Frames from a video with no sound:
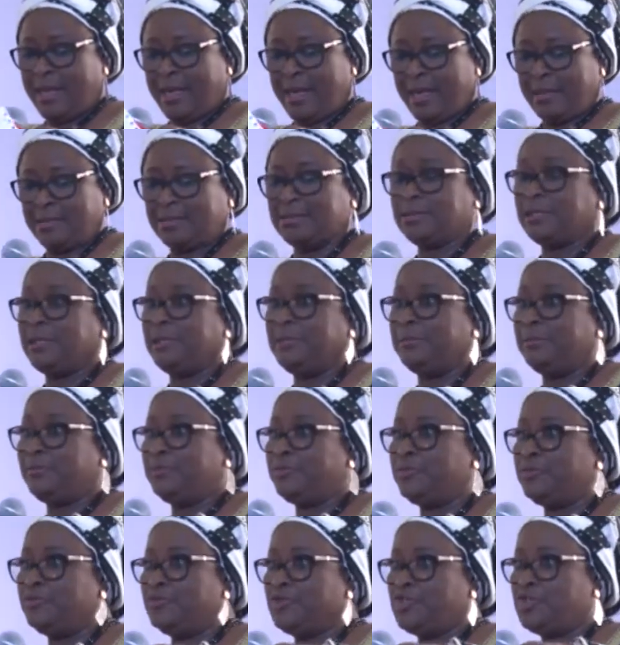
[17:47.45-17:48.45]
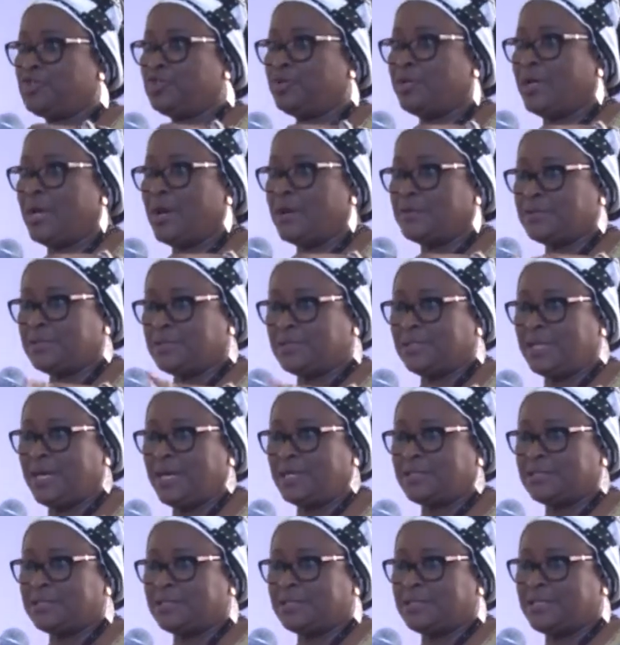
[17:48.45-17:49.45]
and we should now
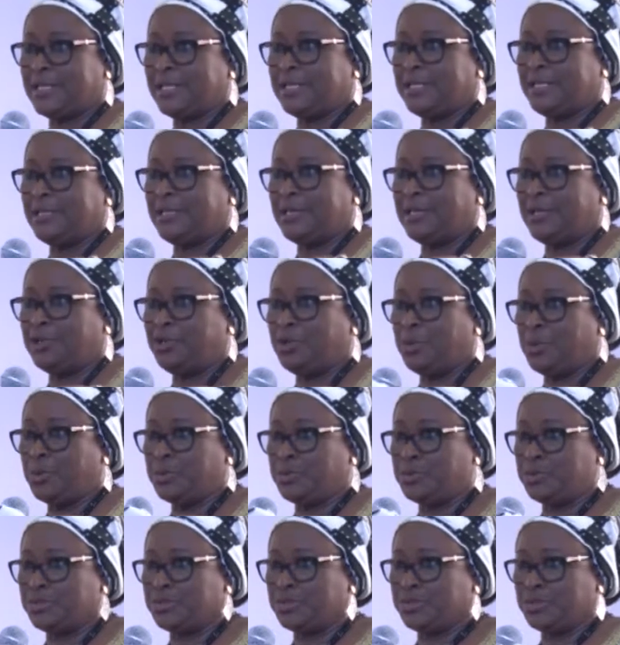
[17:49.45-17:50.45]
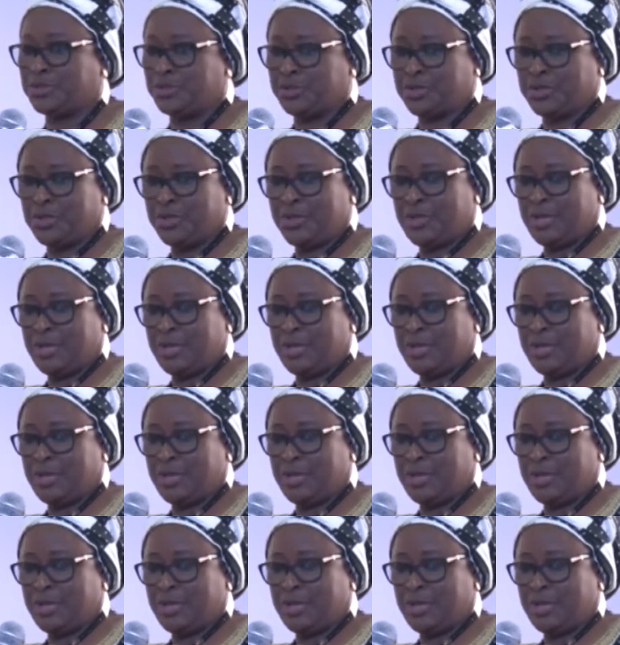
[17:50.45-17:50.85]
start taking our notes